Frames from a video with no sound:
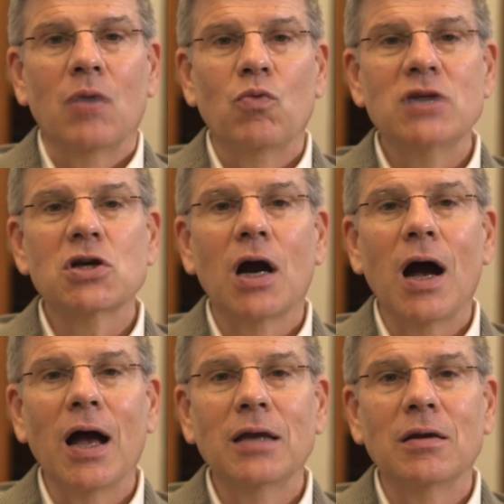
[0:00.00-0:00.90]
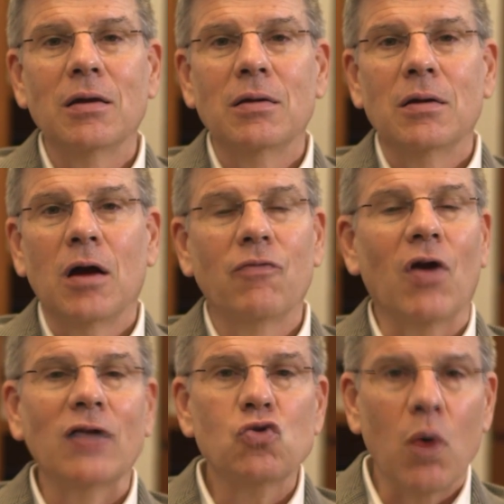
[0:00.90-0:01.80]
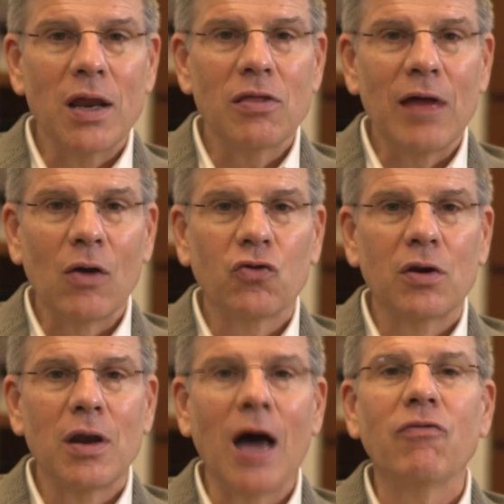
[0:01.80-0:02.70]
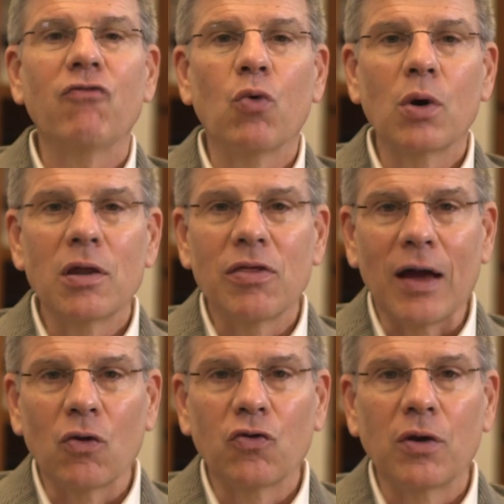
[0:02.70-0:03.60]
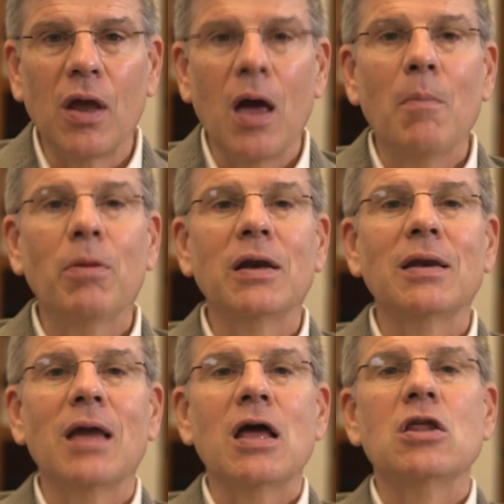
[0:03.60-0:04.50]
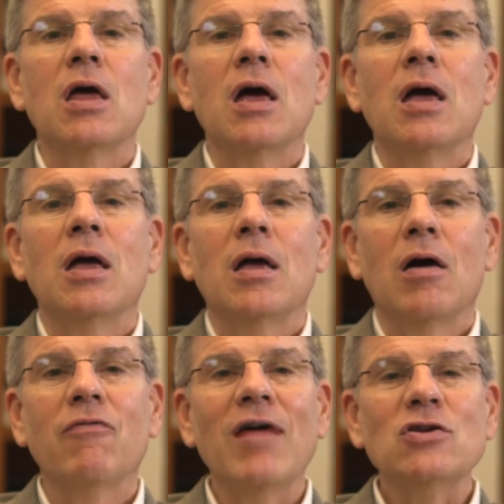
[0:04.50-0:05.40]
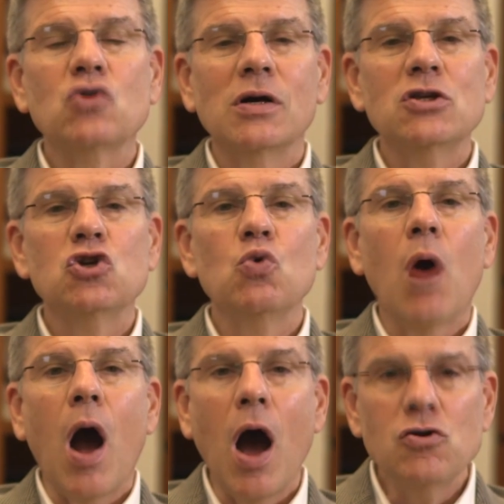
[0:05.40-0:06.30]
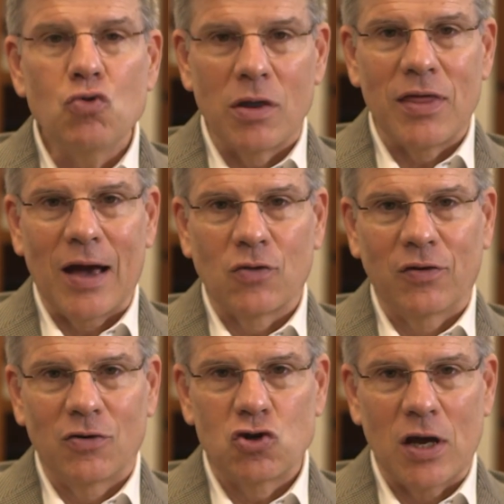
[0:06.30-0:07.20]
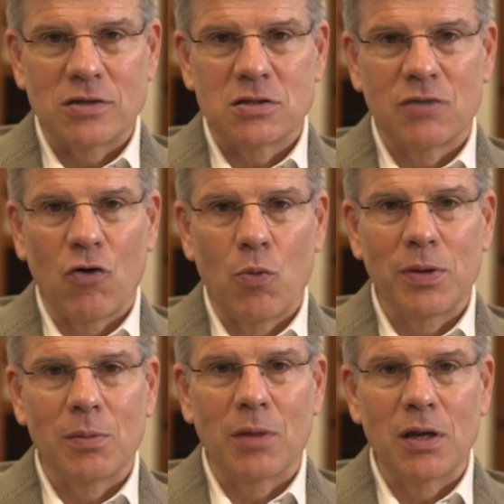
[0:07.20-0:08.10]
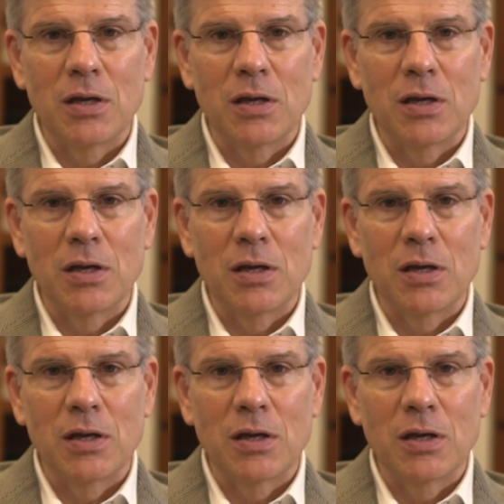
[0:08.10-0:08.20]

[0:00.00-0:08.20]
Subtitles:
reaching a height of not 20,000, not 40,000, but eventually 200,000 chests of opium a